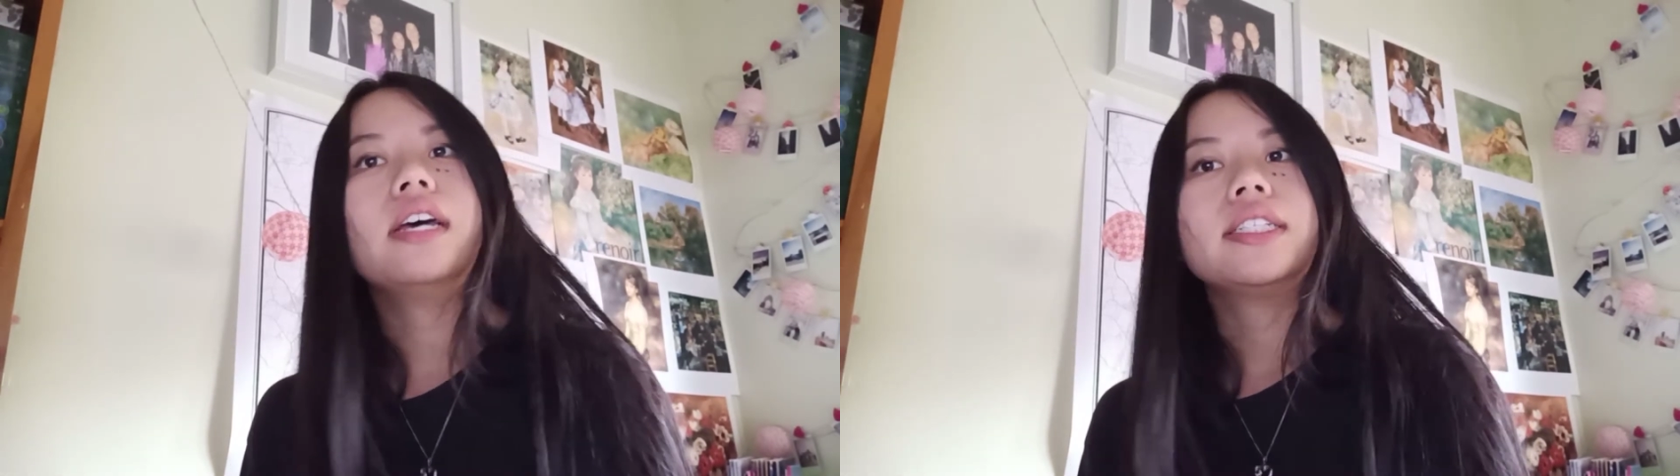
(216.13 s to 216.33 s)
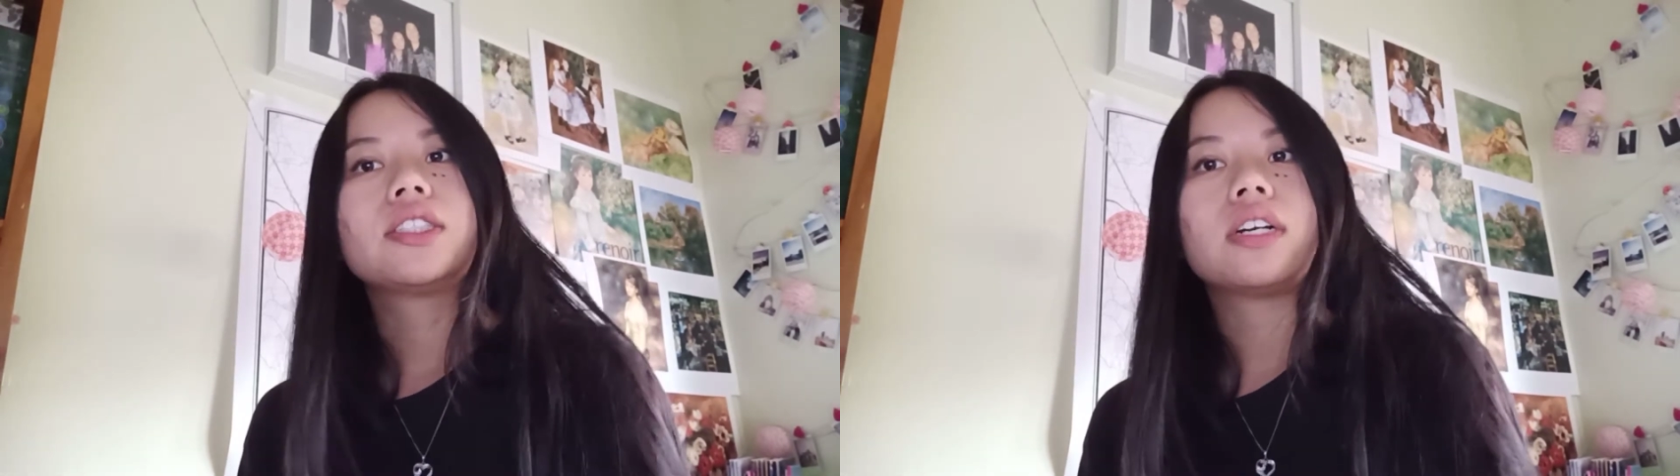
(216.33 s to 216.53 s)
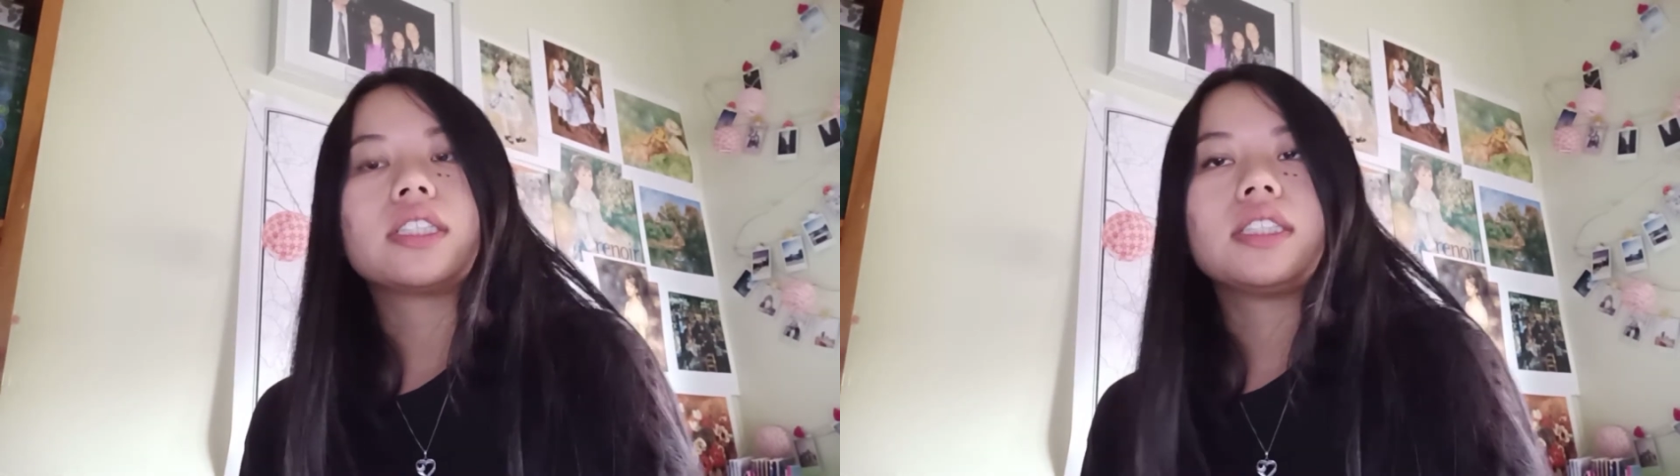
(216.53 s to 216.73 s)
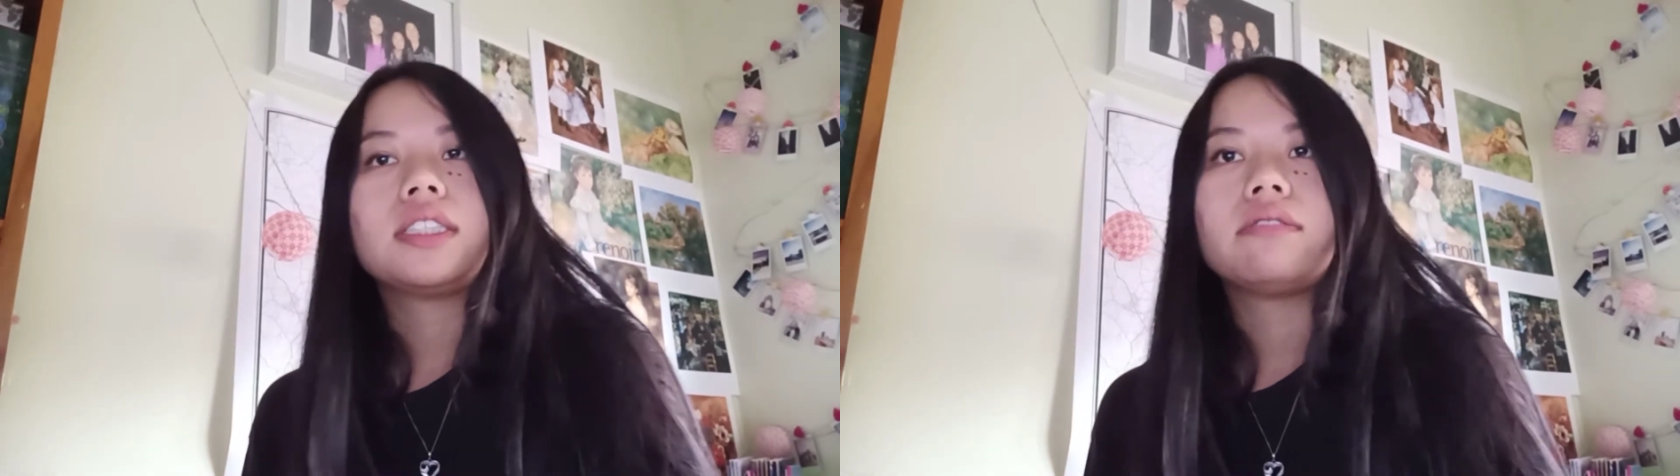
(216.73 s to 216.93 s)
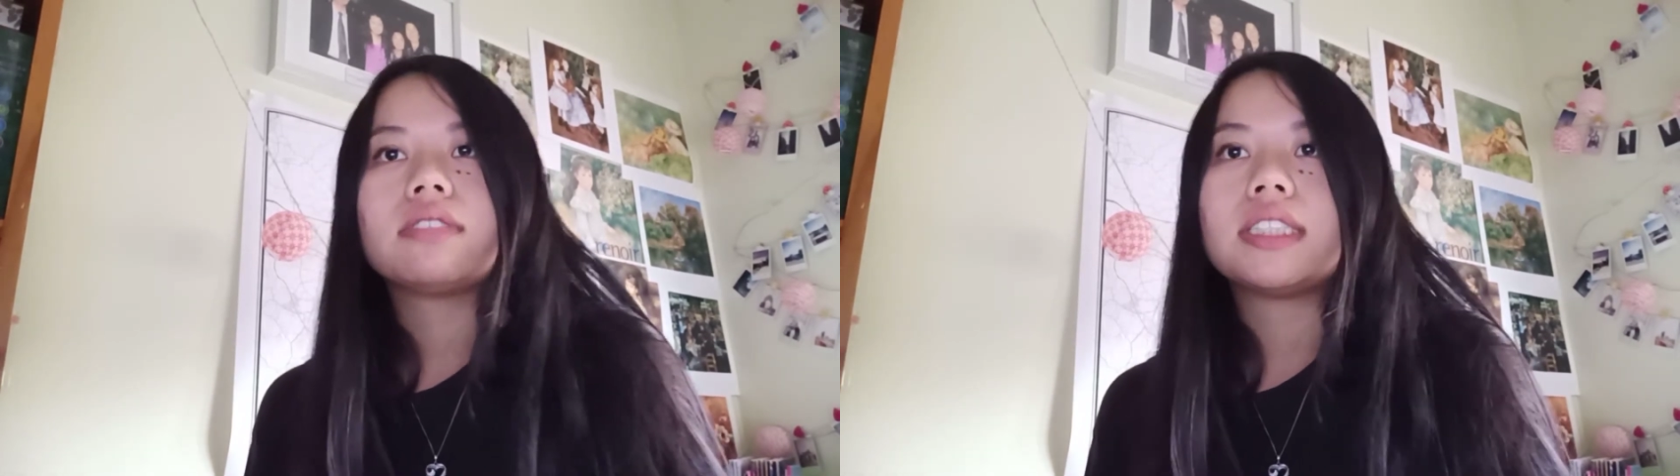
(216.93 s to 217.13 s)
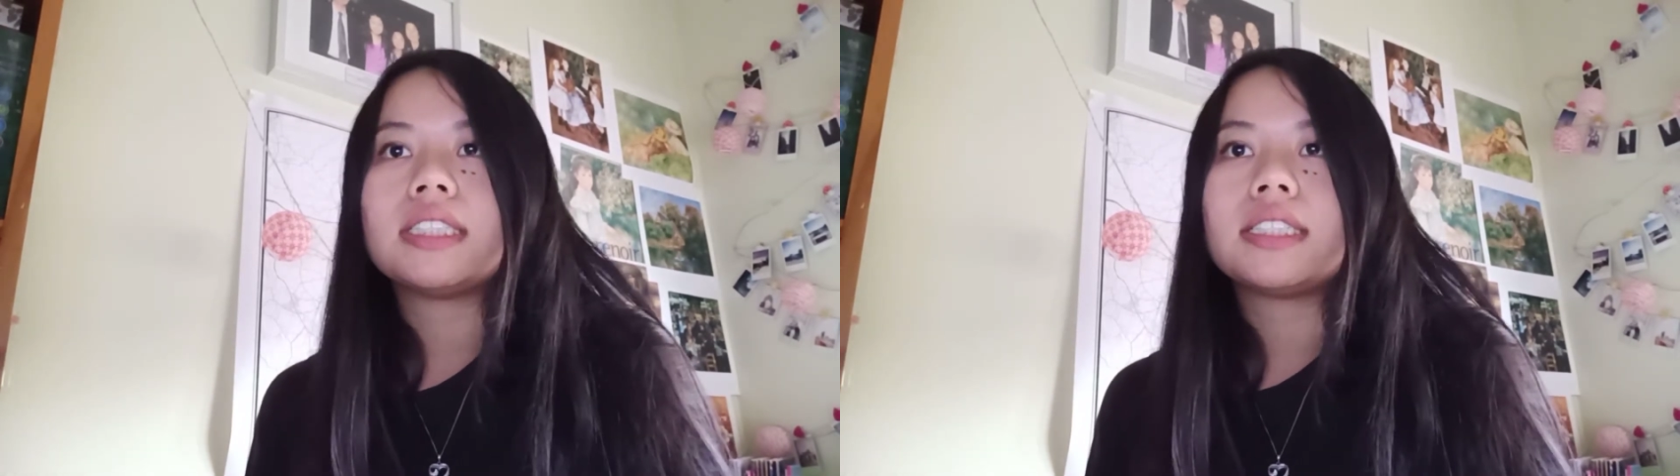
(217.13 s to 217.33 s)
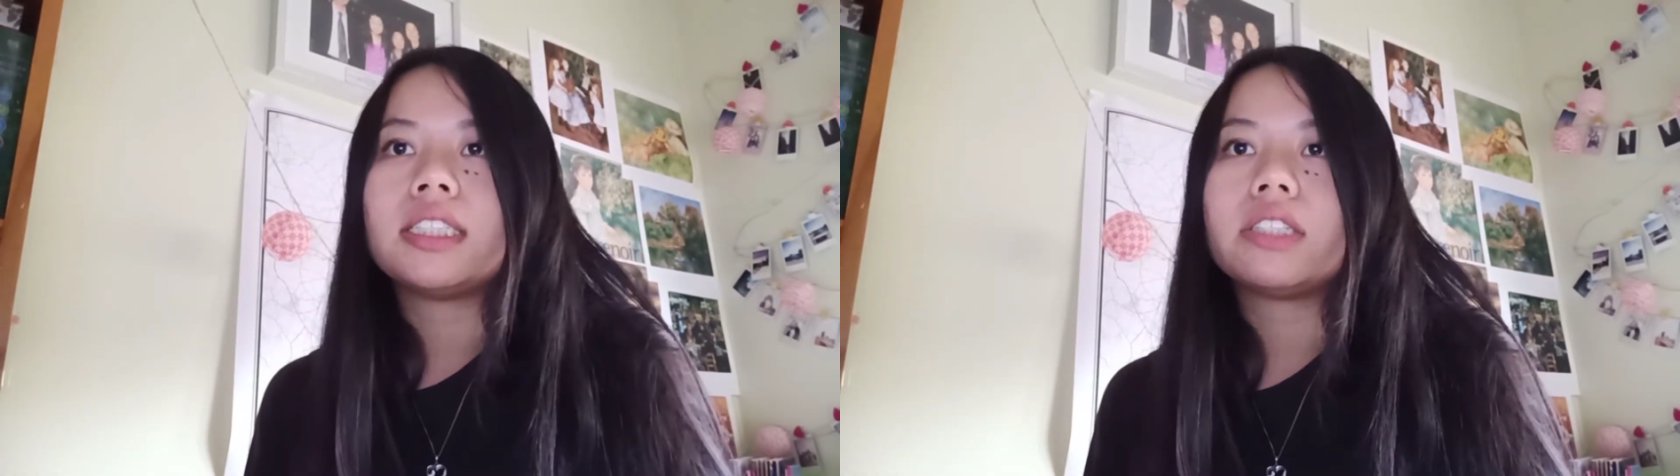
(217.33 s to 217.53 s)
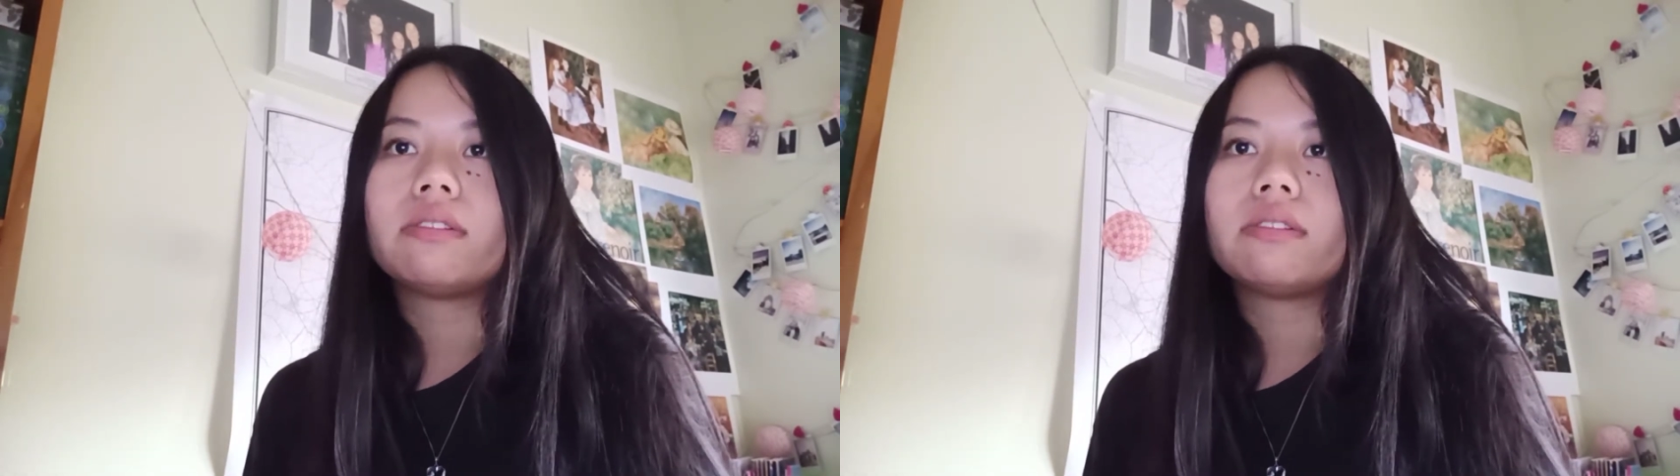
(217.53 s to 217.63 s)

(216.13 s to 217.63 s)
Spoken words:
structures of resistance